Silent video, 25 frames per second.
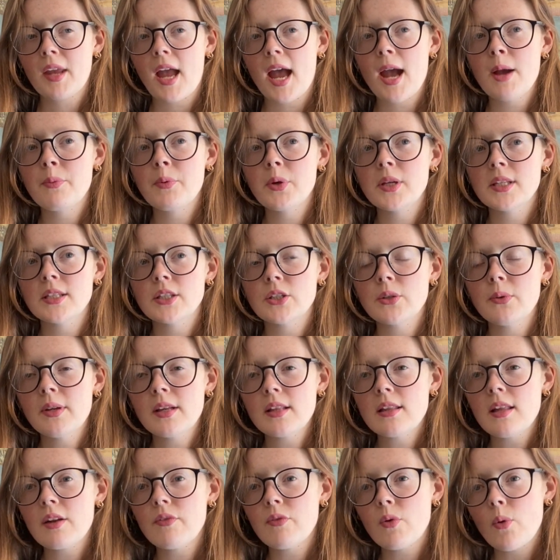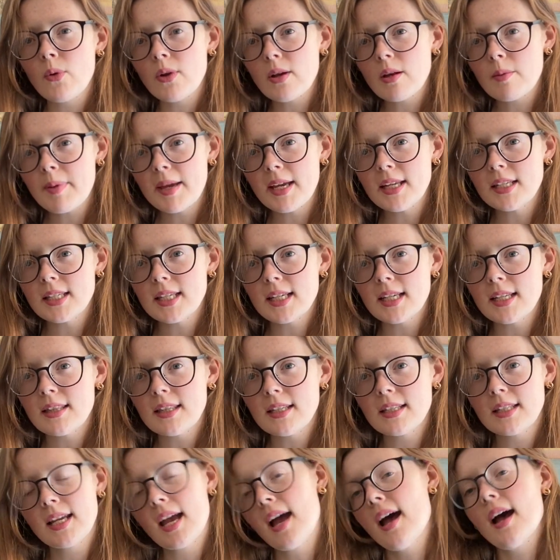I was doing a lot of oil painting at
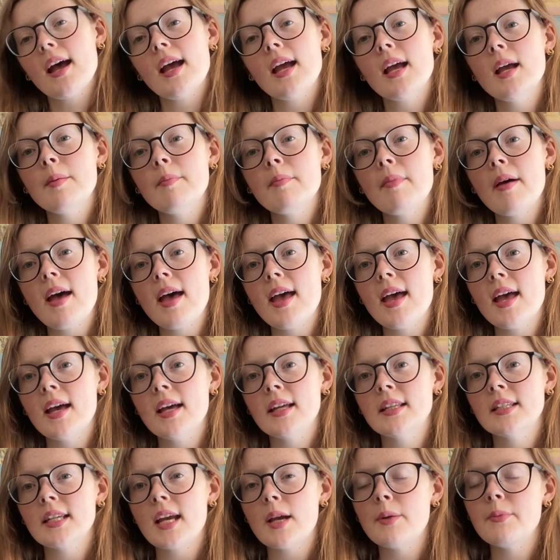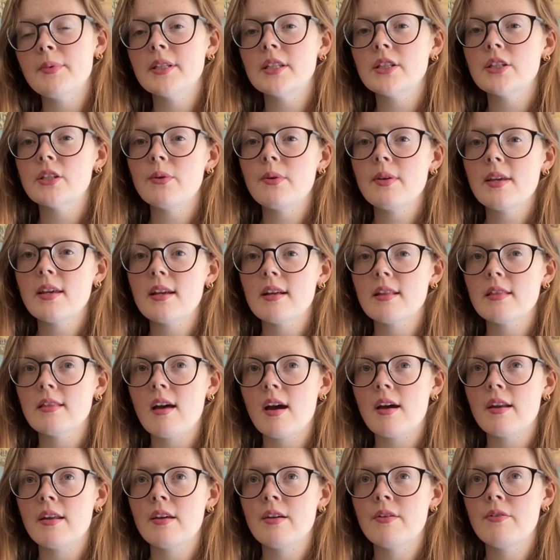the time, and I was doing a
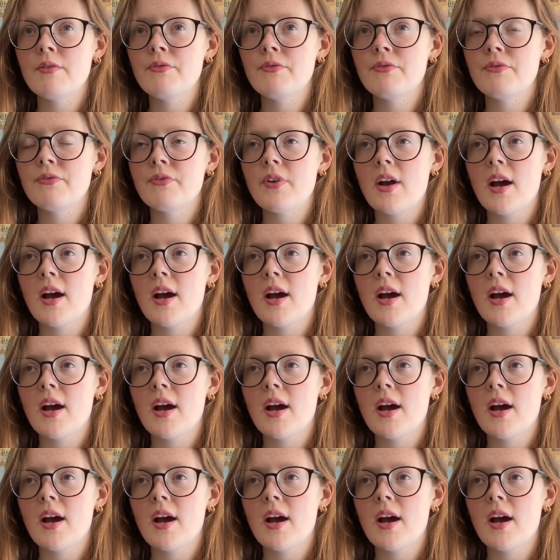lot of